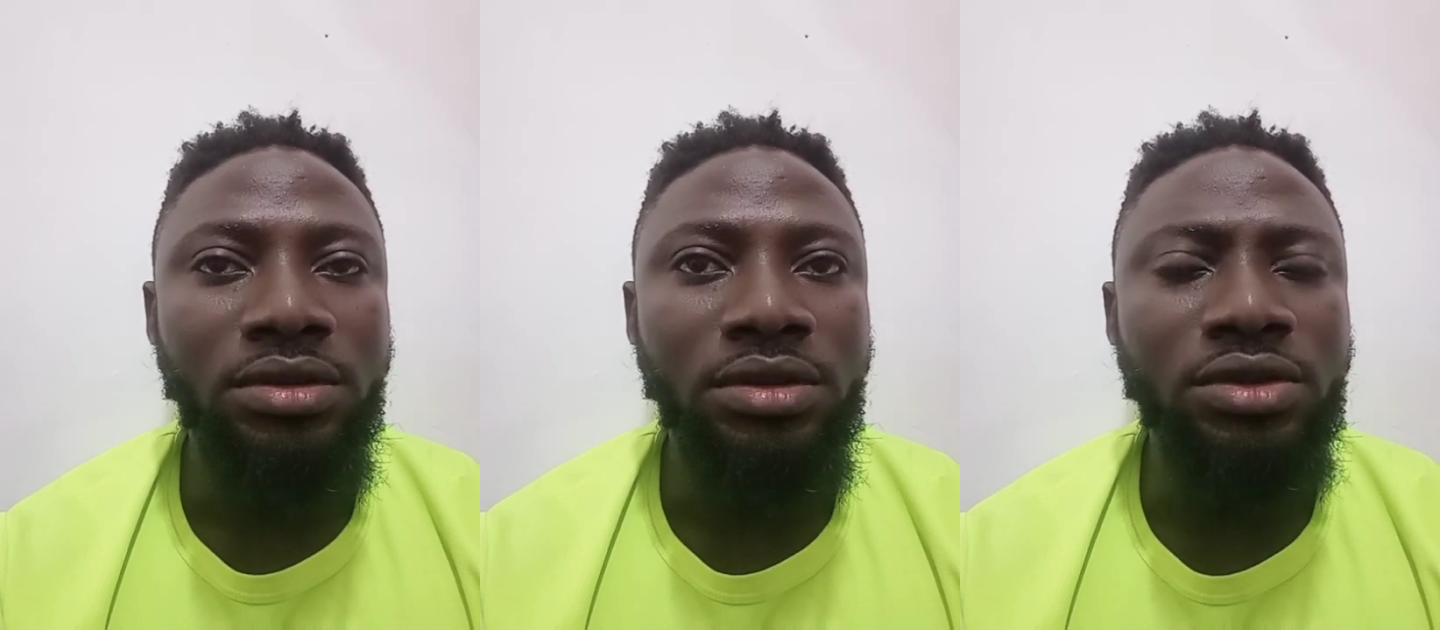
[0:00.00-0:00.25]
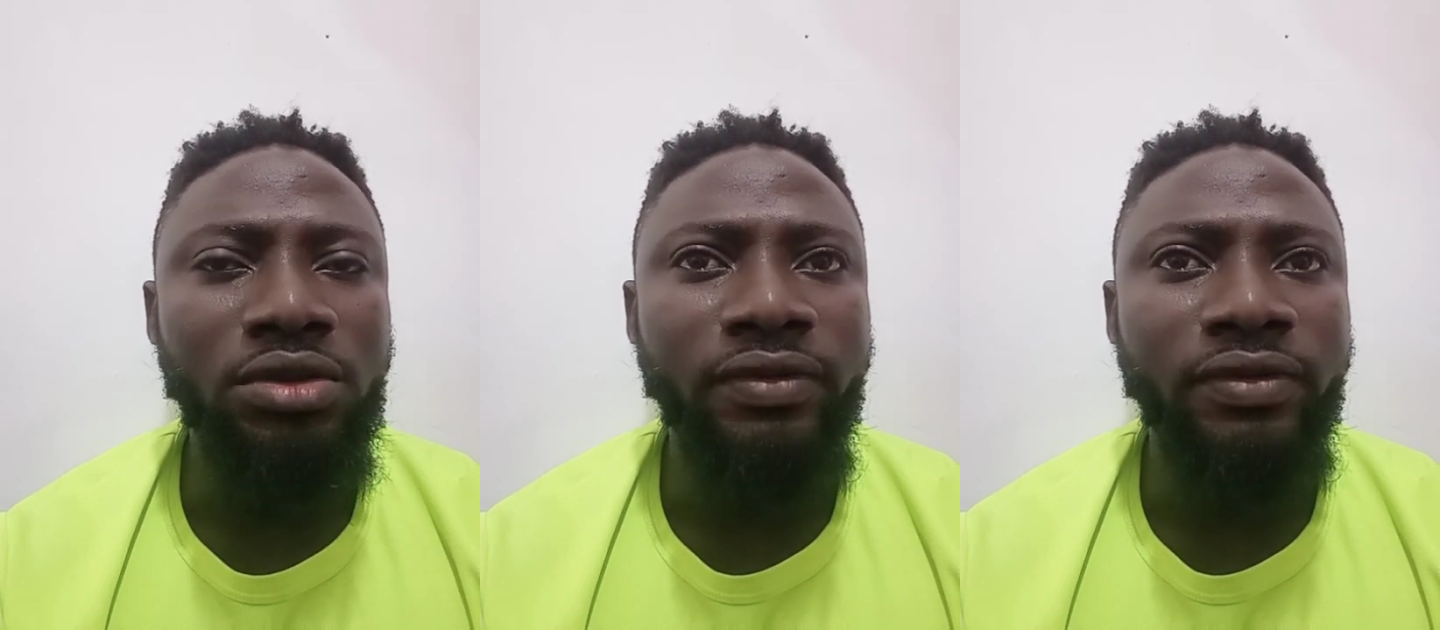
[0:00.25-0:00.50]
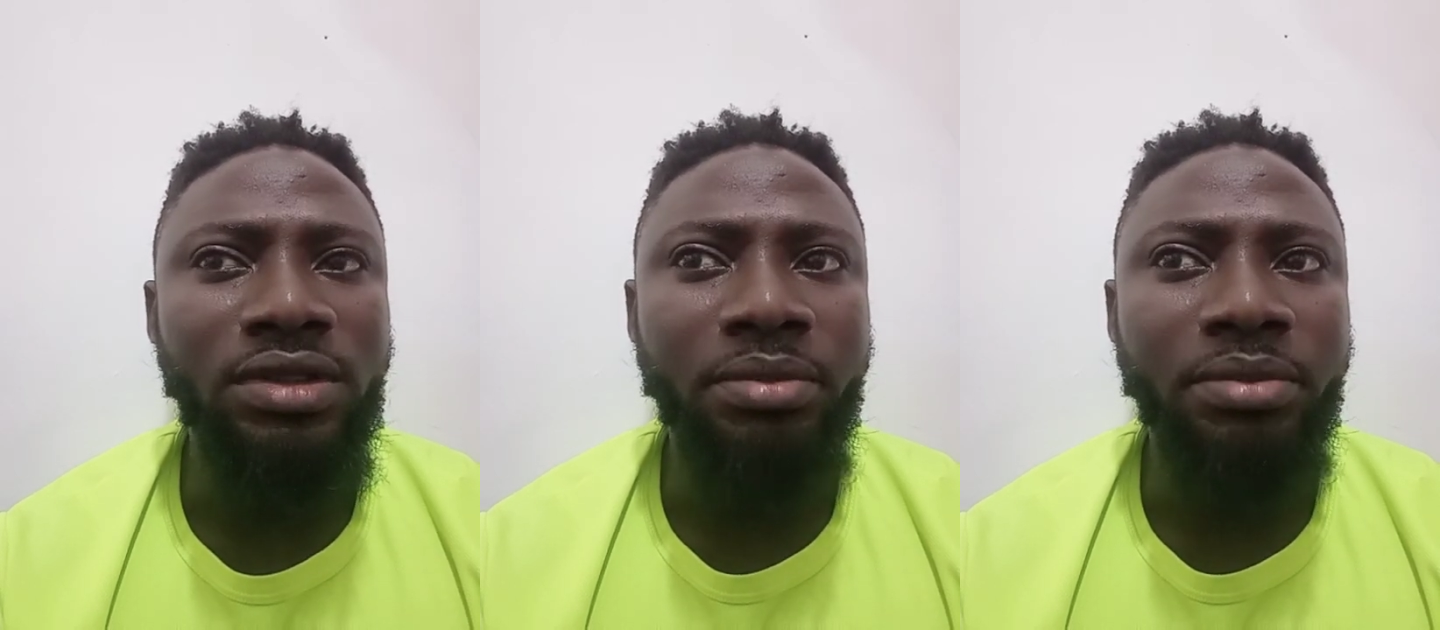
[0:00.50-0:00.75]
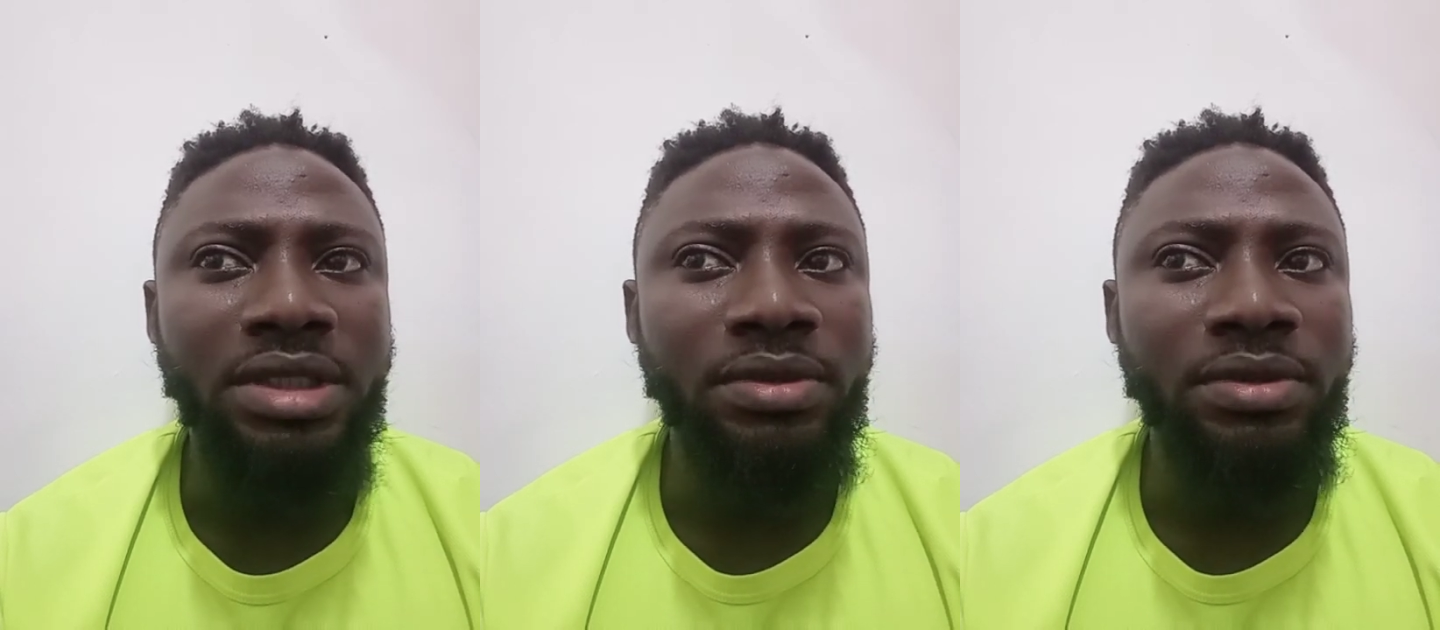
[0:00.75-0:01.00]
Just look for the
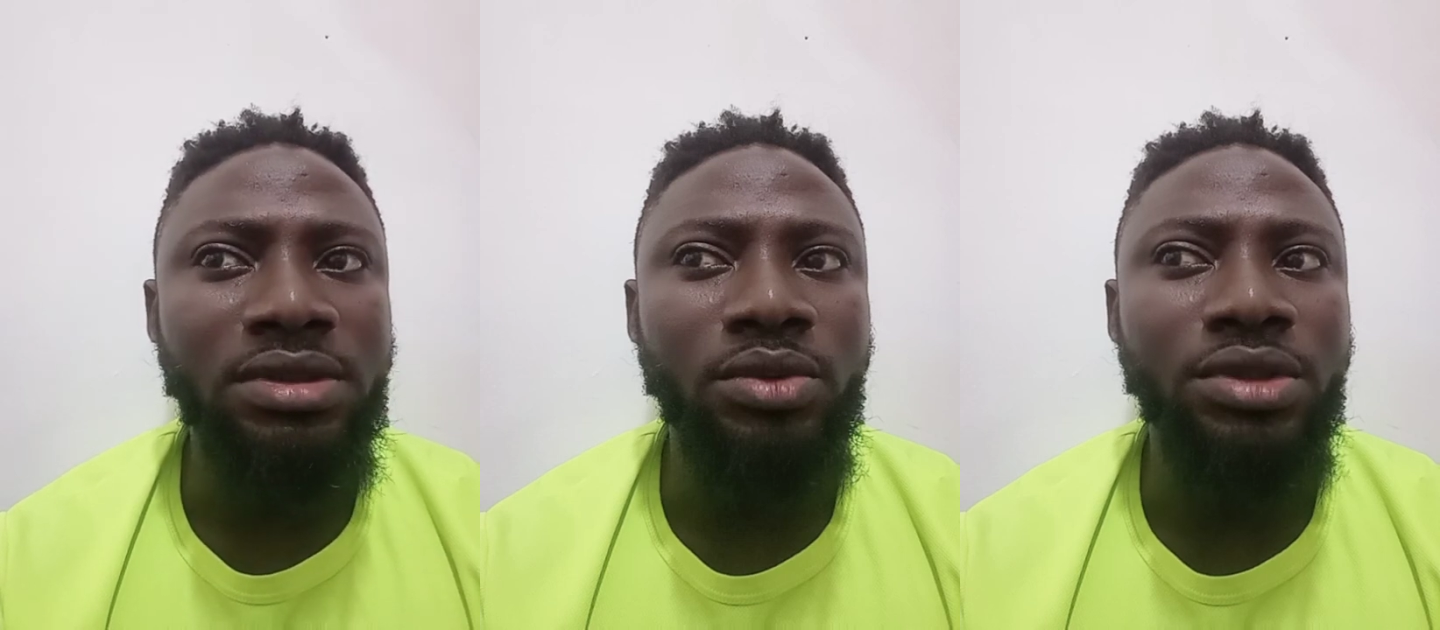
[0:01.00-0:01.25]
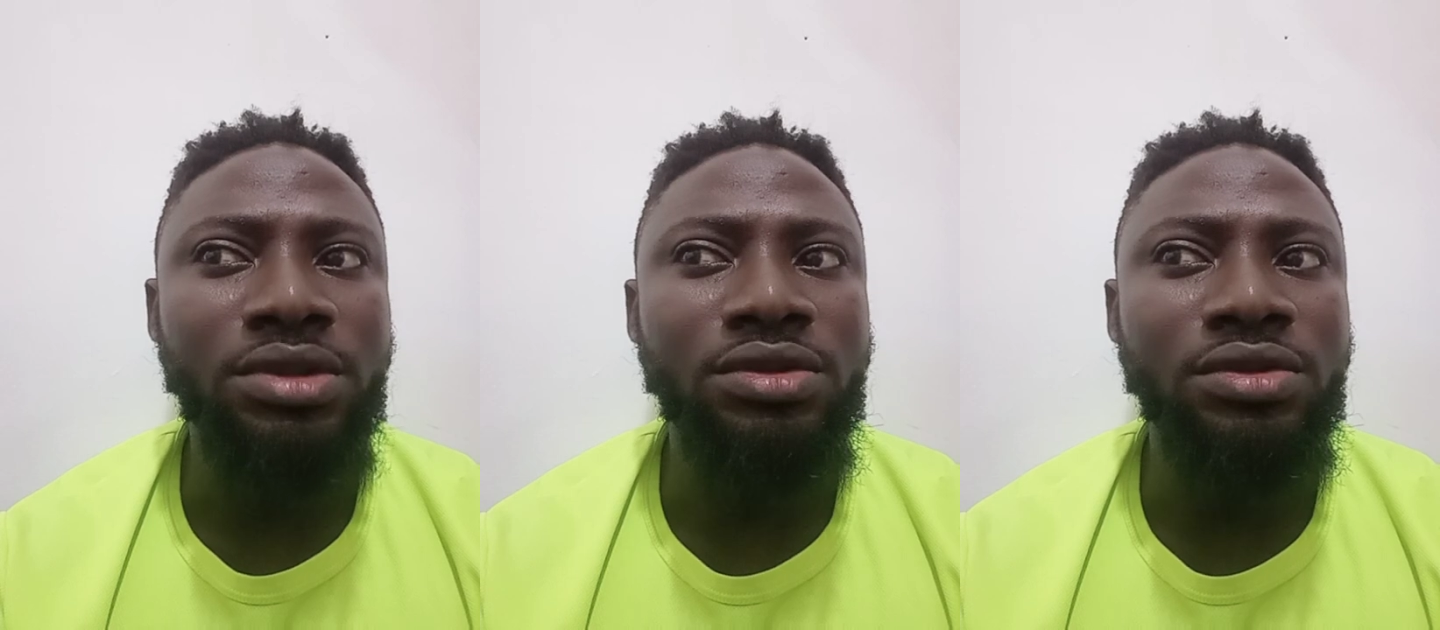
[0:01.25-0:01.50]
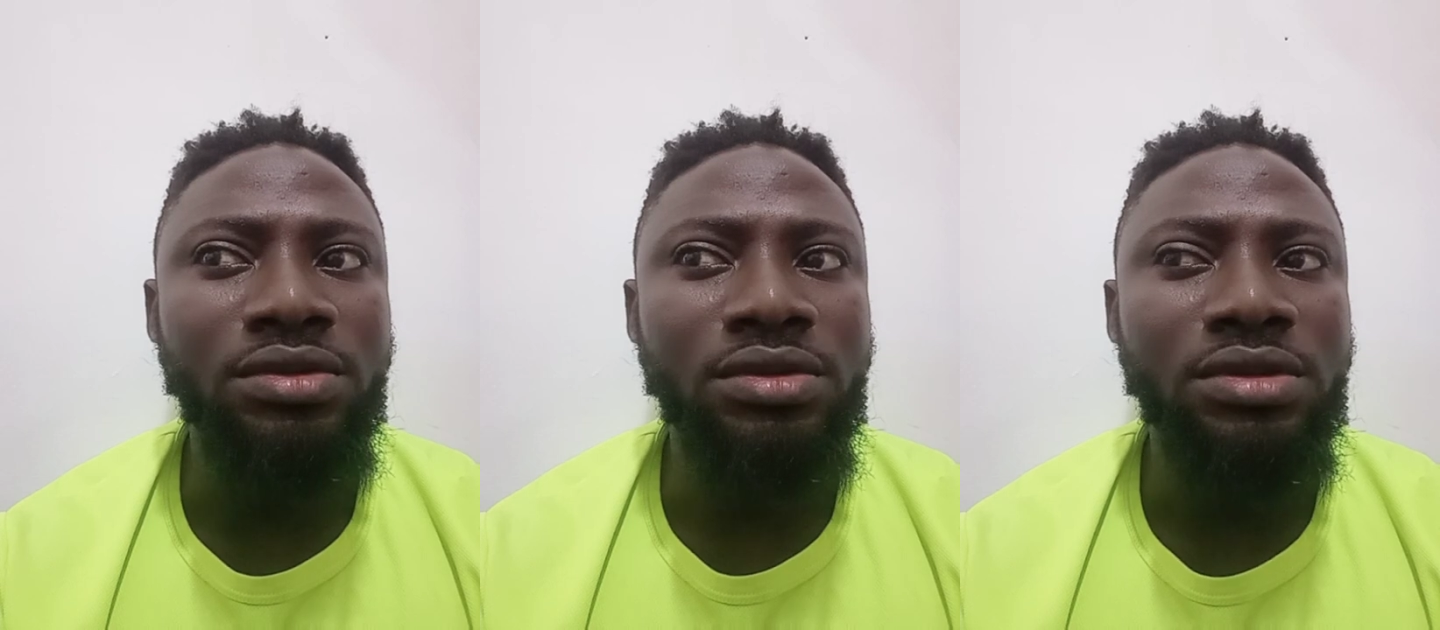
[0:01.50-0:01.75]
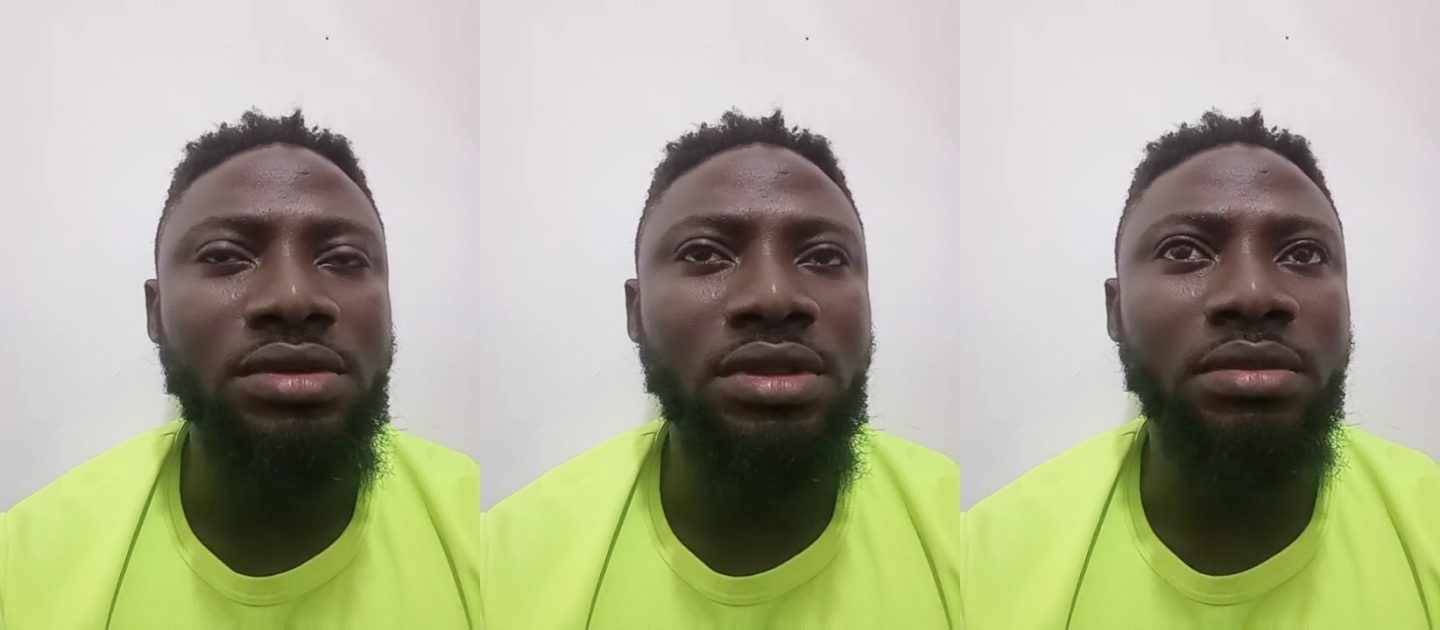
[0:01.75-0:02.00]
best possible way to do
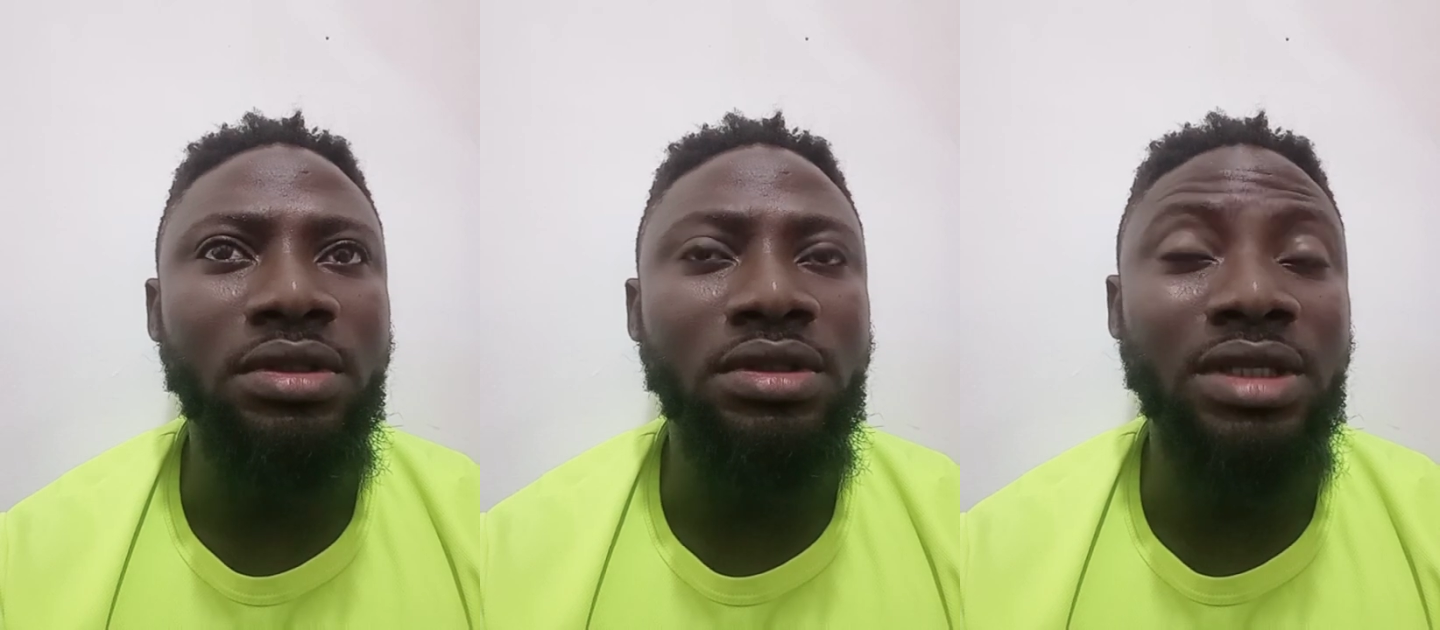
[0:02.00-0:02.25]
some